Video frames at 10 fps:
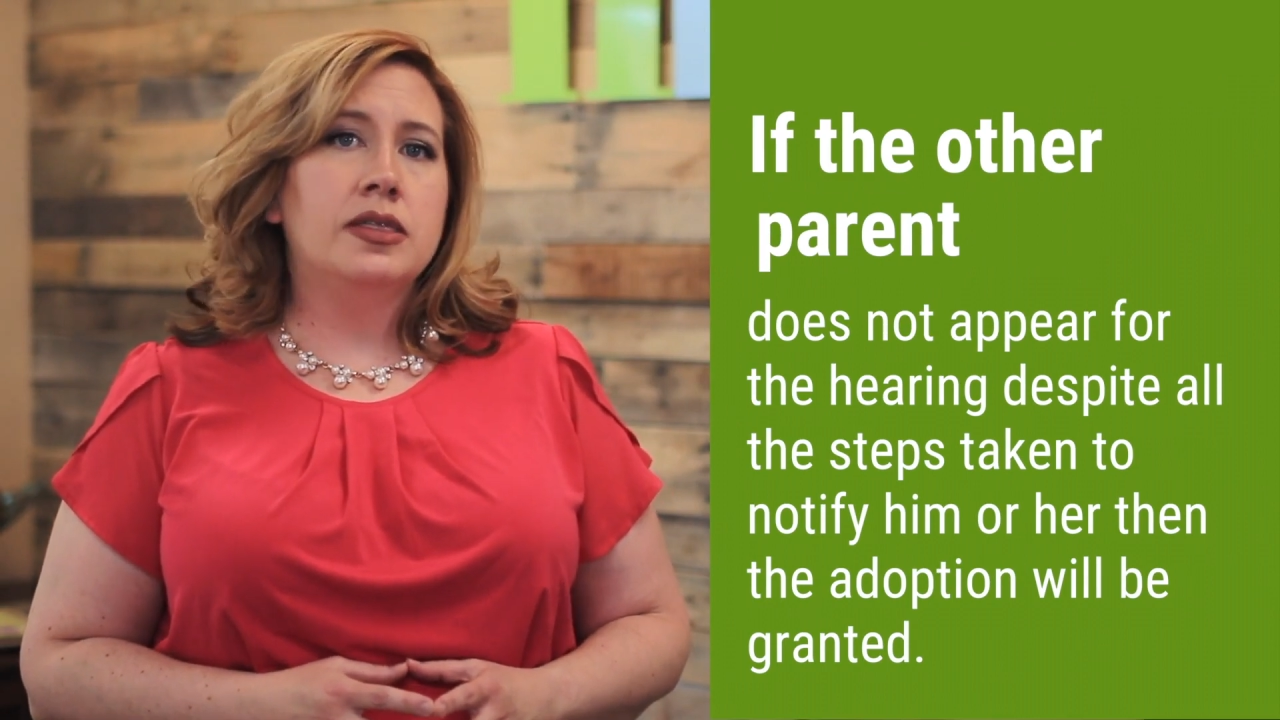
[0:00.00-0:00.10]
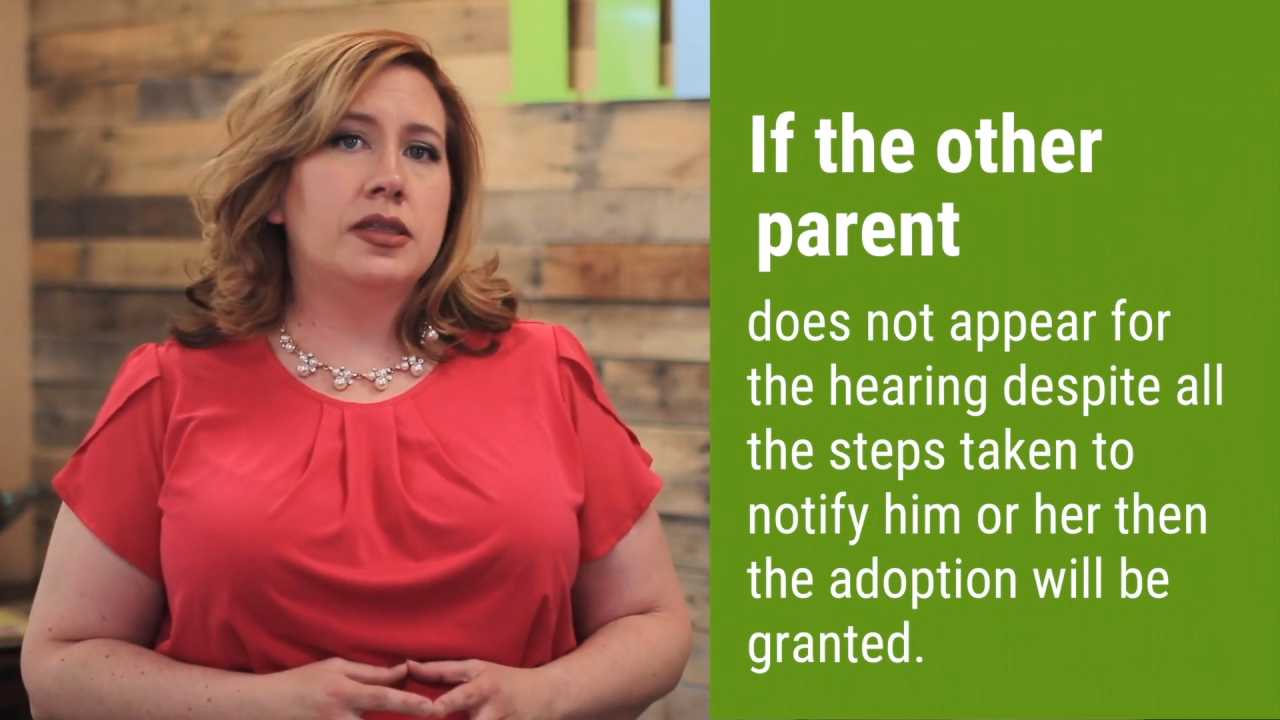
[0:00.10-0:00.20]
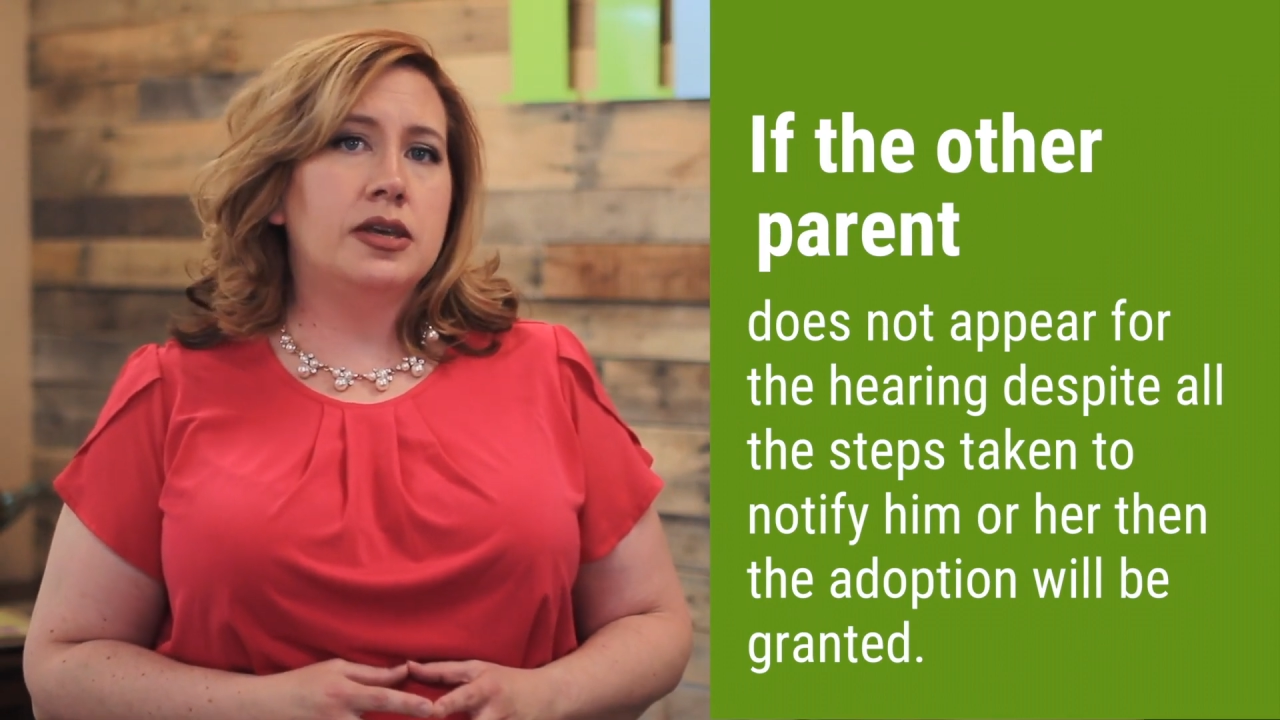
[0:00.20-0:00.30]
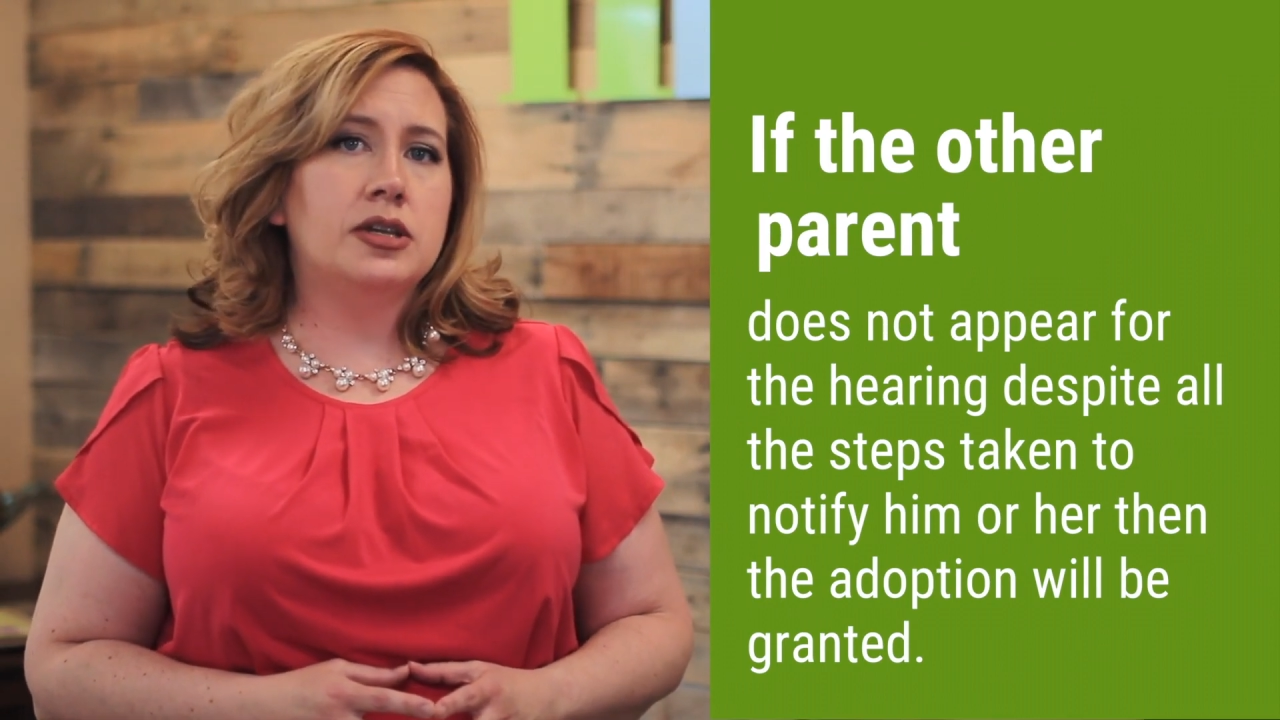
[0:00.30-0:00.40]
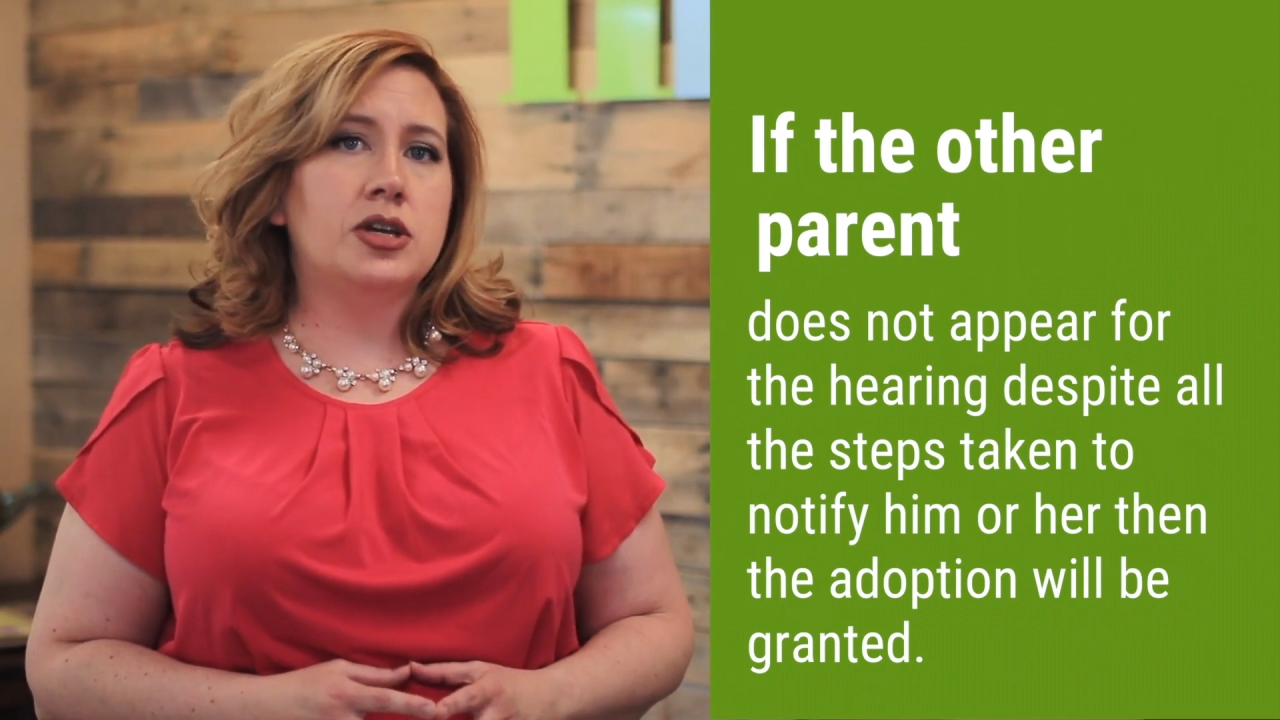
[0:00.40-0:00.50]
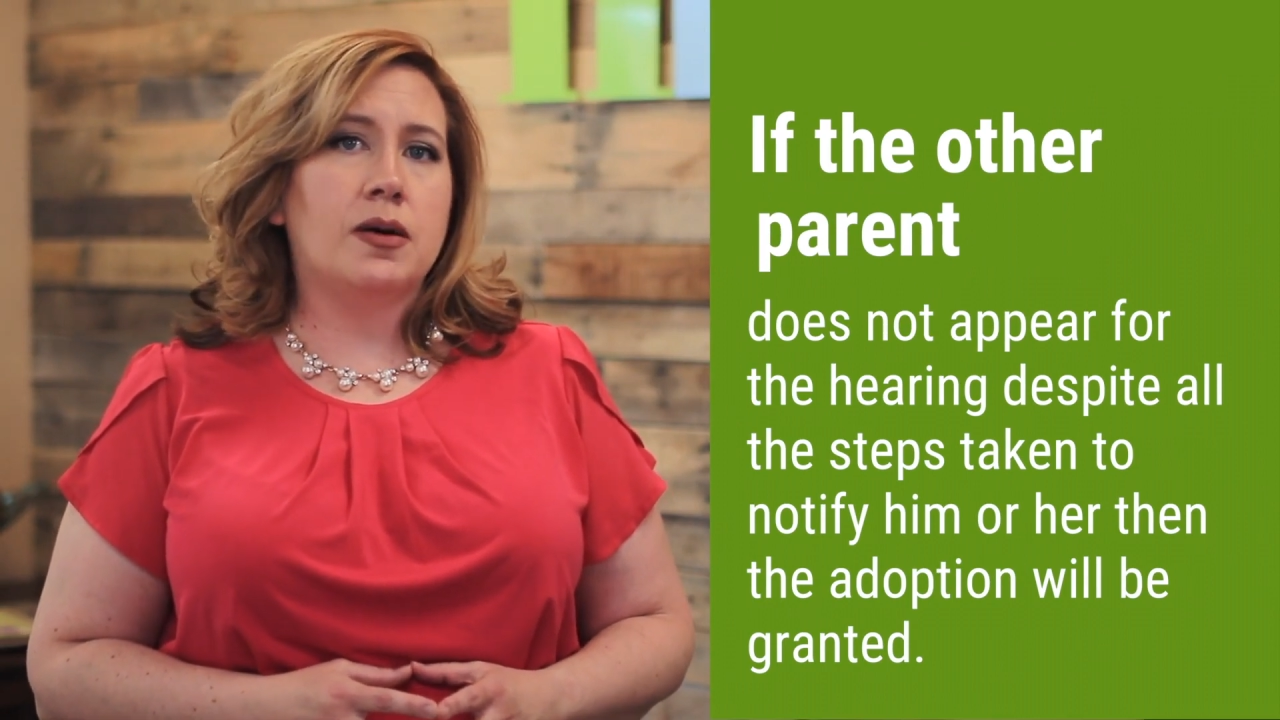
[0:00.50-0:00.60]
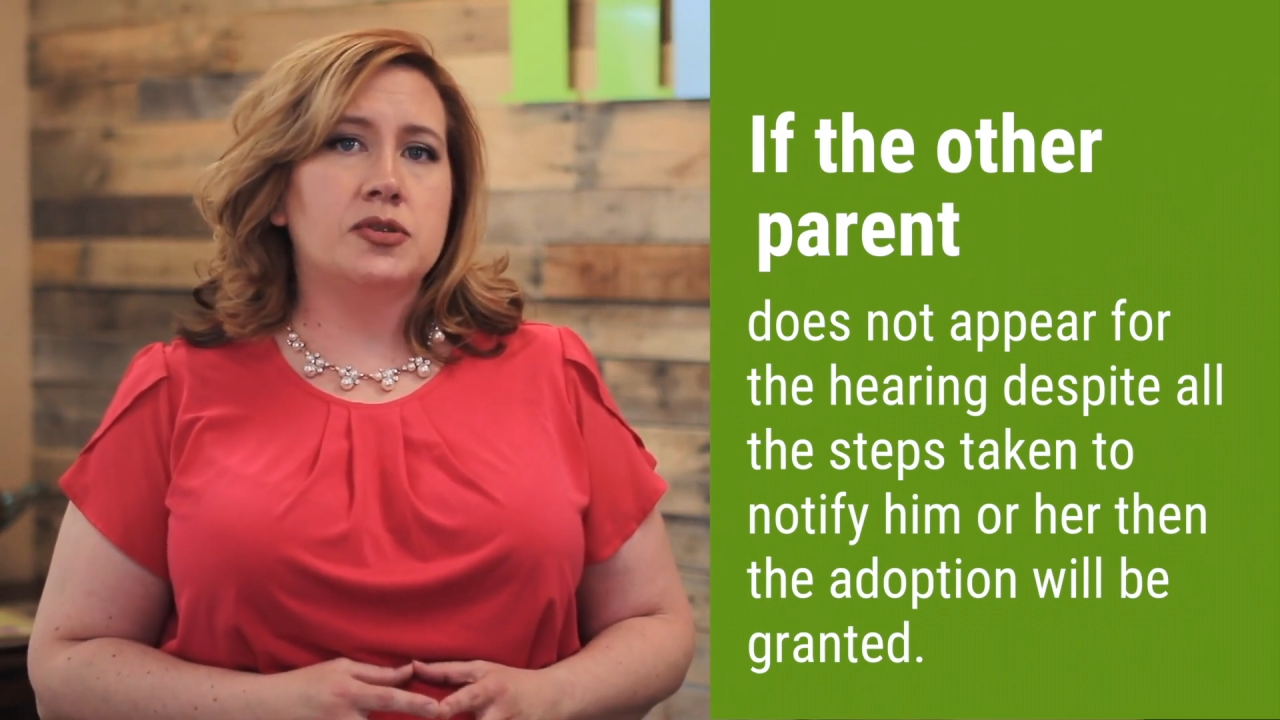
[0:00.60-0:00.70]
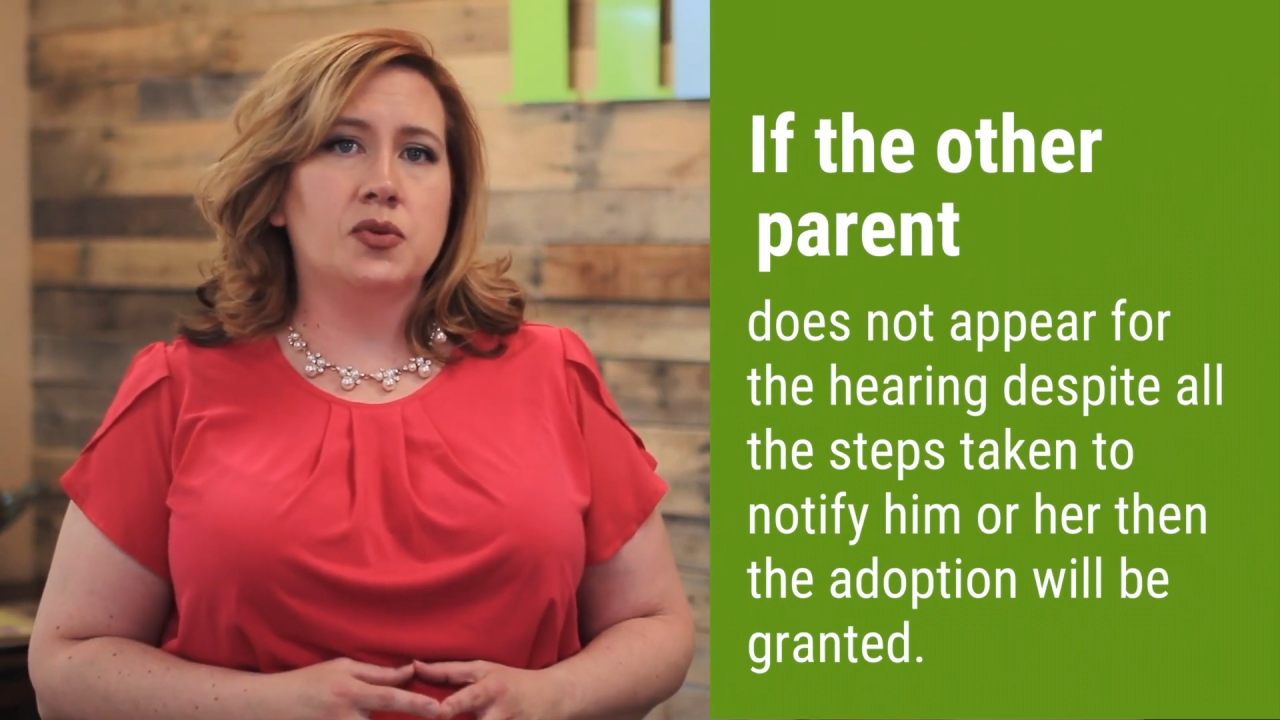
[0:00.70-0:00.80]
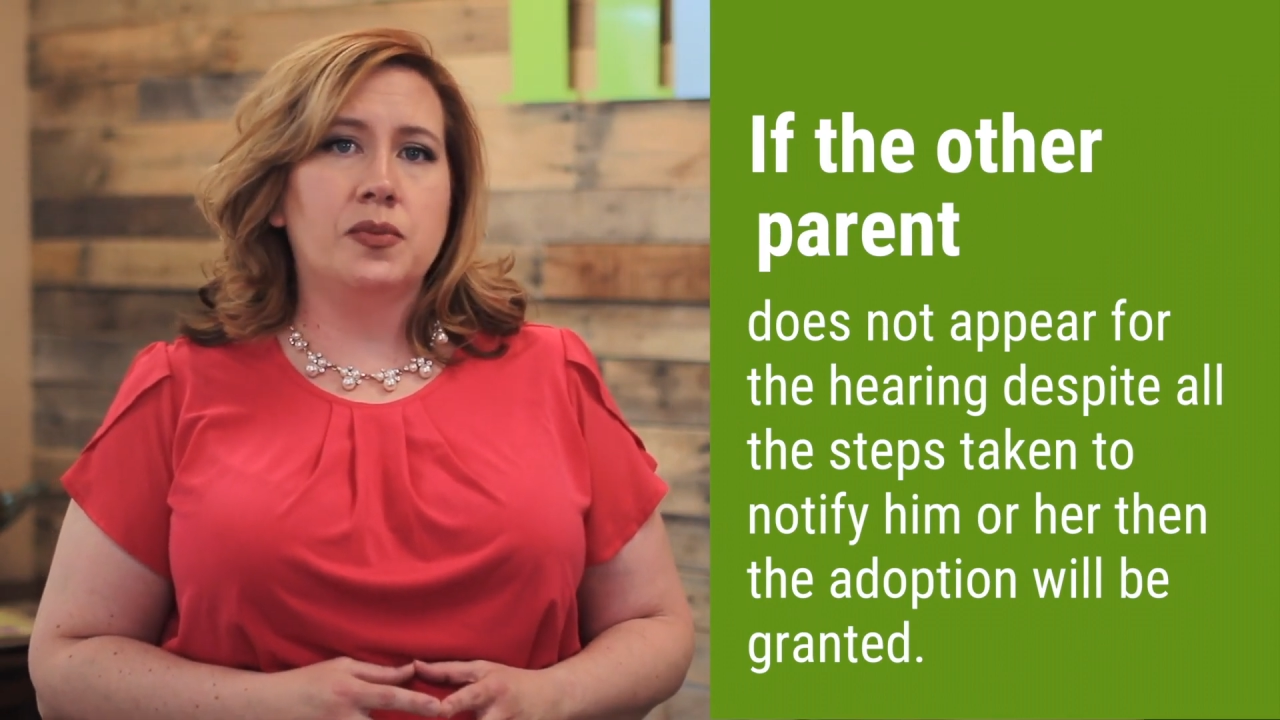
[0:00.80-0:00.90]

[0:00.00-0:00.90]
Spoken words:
then the adoption